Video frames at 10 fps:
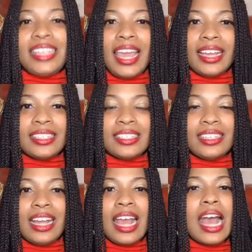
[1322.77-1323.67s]
text,
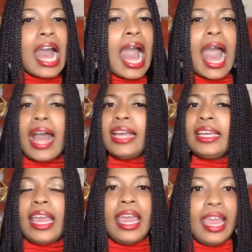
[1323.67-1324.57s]

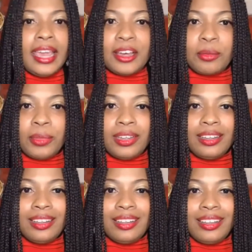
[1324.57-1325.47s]
I am
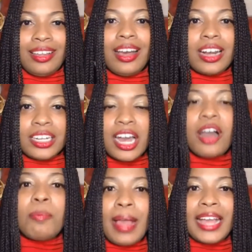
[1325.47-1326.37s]
a
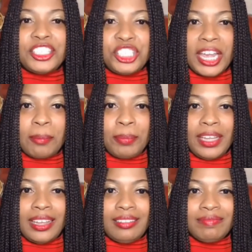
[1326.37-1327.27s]
comeback
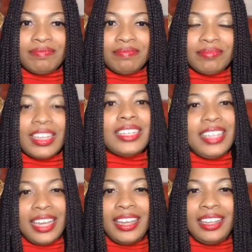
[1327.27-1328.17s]
champion.
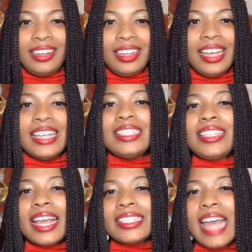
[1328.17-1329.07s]
Again,
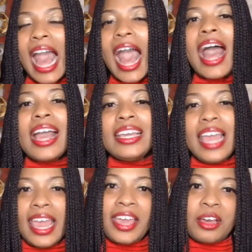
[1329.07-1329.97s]
text, I
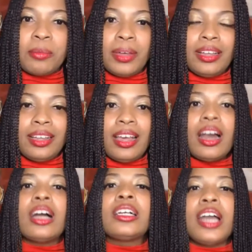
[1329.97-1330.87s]
am
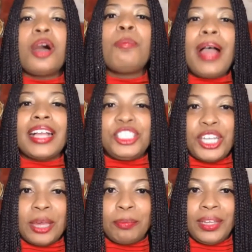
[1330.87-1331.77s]
a comeback
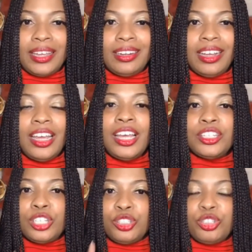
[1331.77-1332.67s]
champion
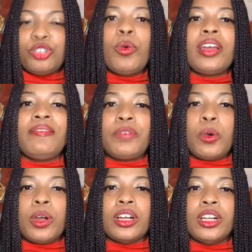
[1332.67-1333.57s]
to
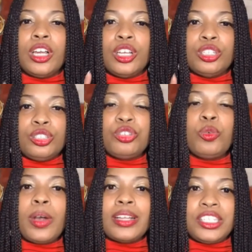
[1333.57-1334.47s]
214
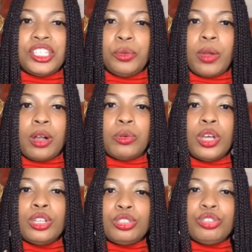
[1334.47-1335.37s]
210
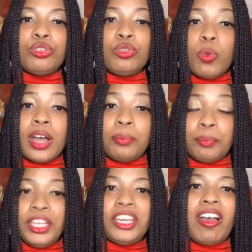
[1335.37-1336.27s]

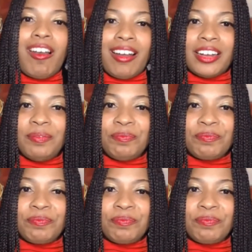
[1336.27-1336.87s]
21PR